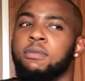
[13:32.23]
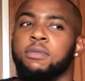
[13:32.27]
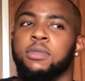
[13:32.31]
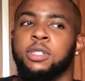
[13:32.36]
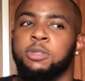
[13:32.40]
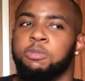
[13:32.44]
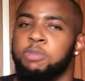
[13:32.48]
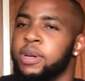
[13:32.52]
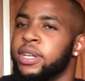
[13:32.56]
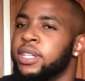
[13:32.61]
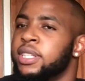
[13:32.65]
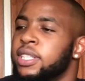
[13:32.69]

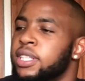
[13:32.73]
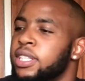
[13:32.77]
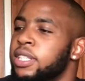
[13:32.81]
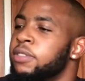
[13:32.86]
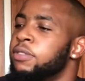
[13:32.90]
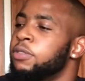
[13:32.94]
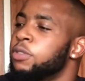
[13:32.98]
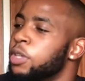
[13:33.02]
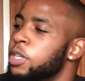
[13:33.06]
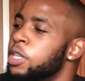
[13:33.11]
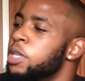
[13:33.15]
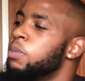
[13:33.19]
Especially
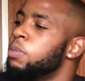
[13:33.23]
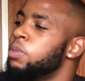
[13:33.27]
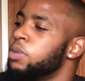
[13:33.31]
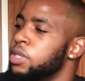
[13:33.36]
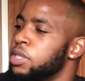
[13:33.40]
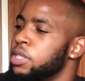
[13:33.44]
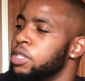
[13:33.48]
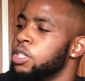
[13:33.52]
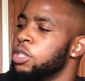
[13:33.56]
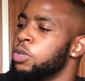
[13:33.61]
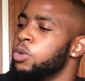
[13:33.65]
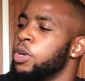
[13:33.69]
if you're in a
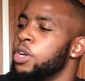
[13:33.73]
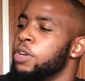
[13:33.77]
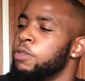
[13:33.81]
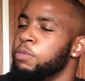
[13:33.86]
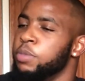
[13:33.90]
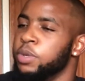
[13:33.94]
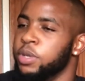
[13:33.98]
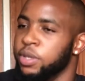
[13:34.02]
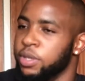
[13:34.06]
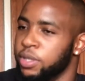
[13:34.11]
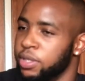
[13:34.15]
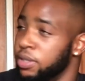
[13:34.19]
position where you've
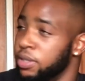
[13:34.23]
been hurt.